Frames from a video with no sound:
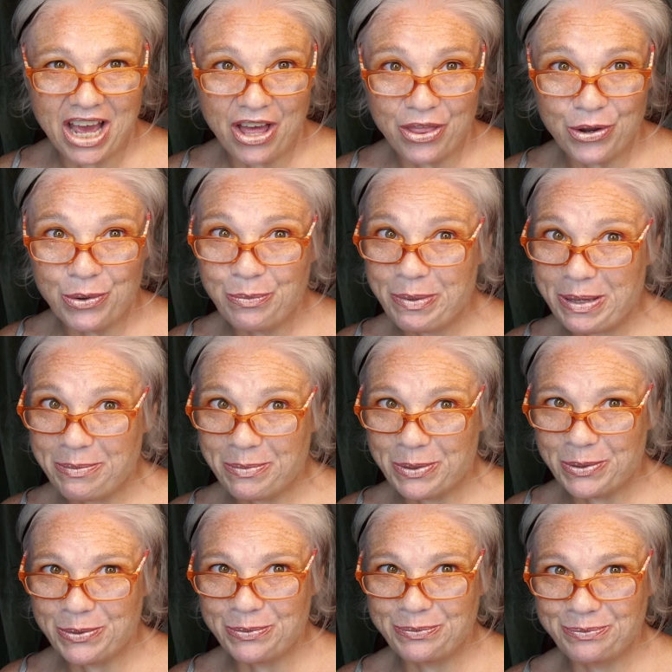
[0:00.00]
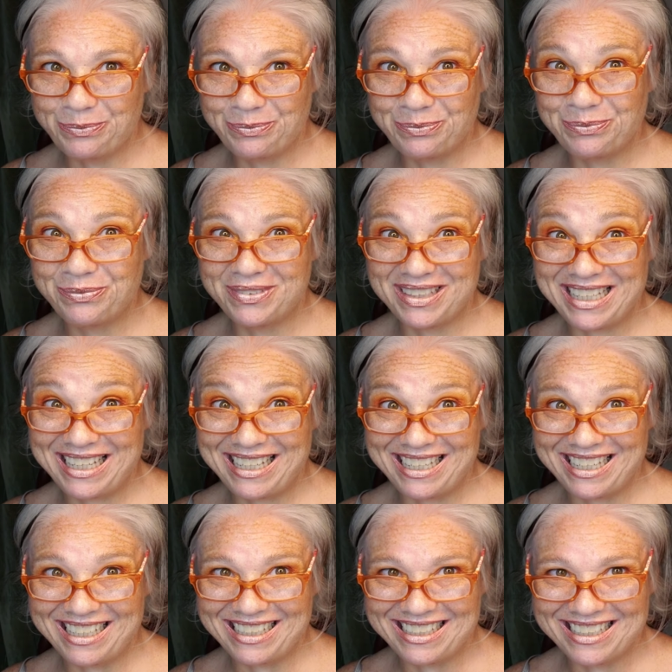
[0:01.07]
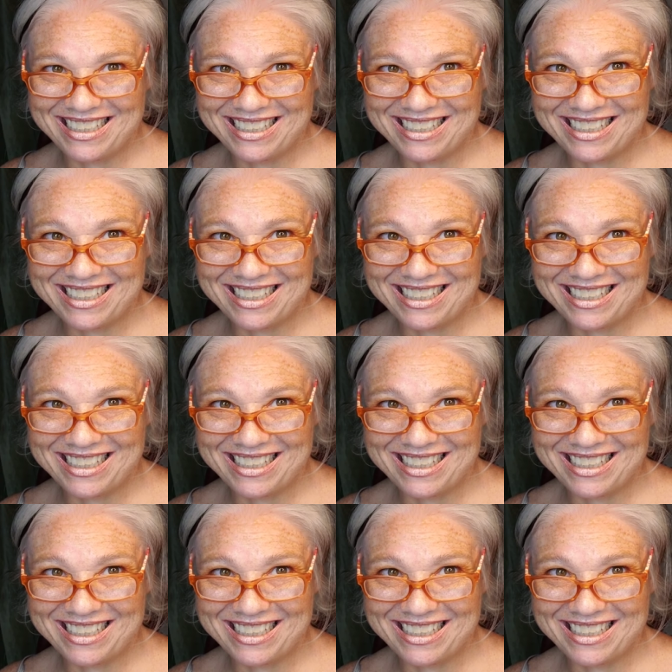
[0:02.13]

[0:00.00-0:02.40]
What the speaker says: other people in it.